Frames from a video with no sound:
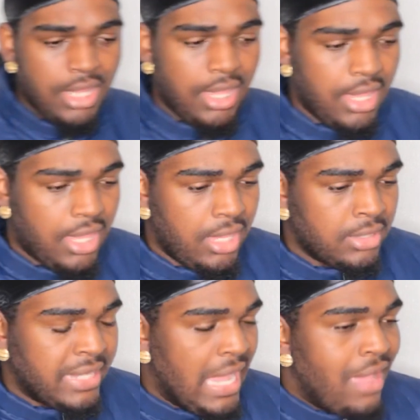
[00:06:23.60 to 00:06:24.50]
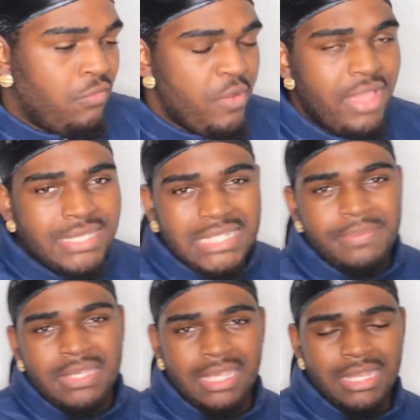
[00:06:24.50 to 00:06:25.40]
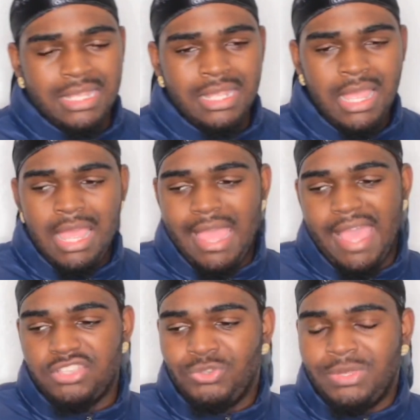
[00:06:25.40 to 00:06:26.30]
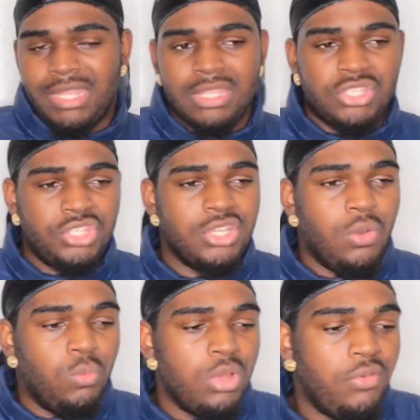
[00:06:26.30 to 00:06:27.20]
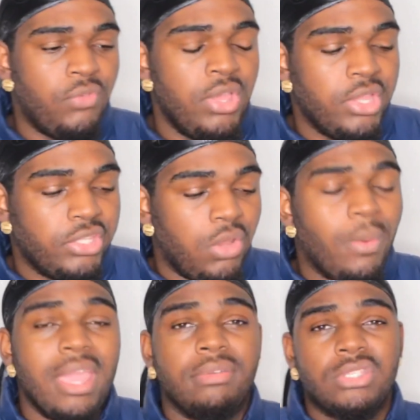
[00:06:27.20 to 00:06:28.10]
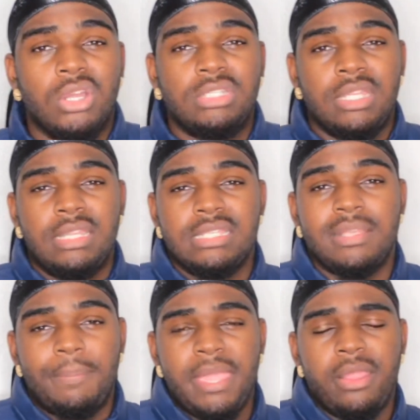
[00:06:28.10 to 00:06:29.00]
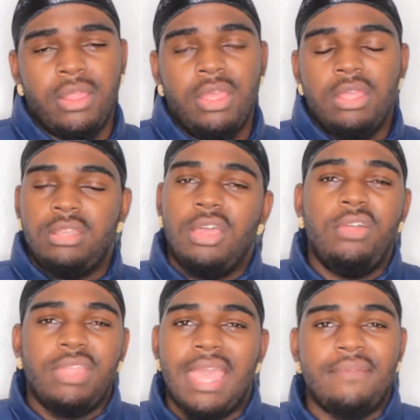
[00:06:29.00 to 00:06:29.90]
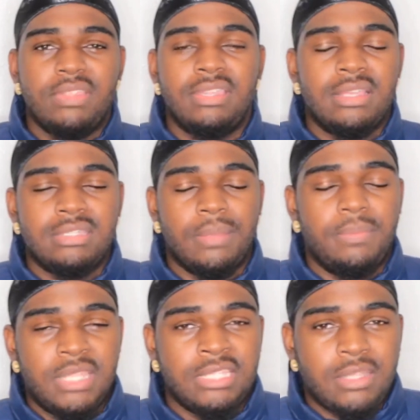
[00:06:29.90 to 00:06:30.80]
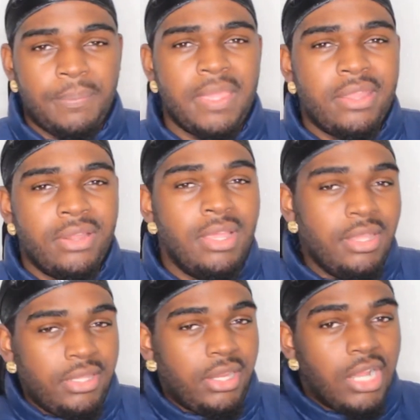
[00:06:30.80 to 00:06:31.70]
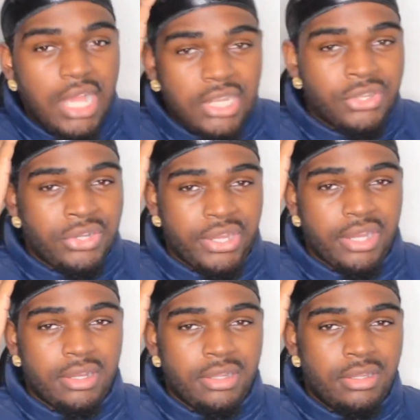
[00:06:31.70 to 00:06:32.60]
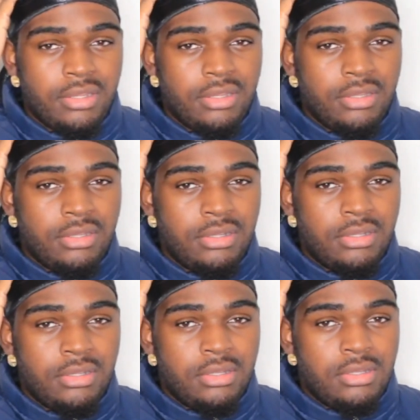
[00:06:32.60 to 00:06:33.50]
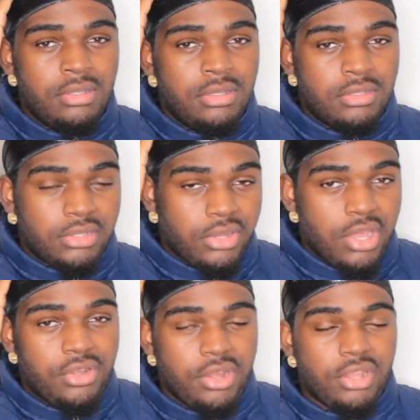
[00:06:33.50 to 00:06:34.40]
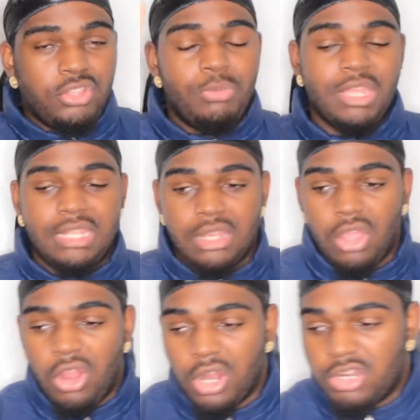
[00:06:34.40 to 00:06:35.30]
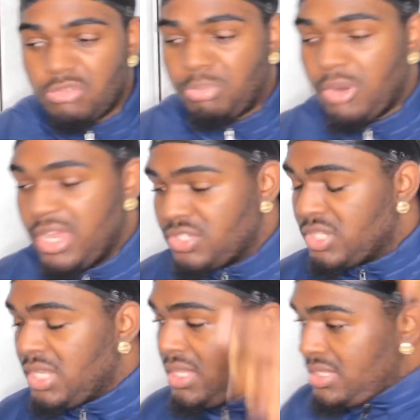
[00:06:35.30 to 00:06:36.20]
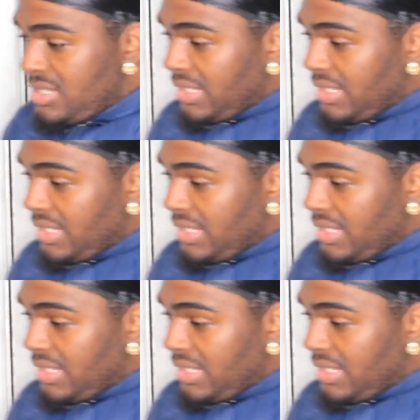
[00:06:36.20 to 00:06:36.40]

and they have waves in the beginning. As you get into your woof, your waves start to disappear. No, they haven't disappeared. They're under there. They're under there. You may need a harder brush to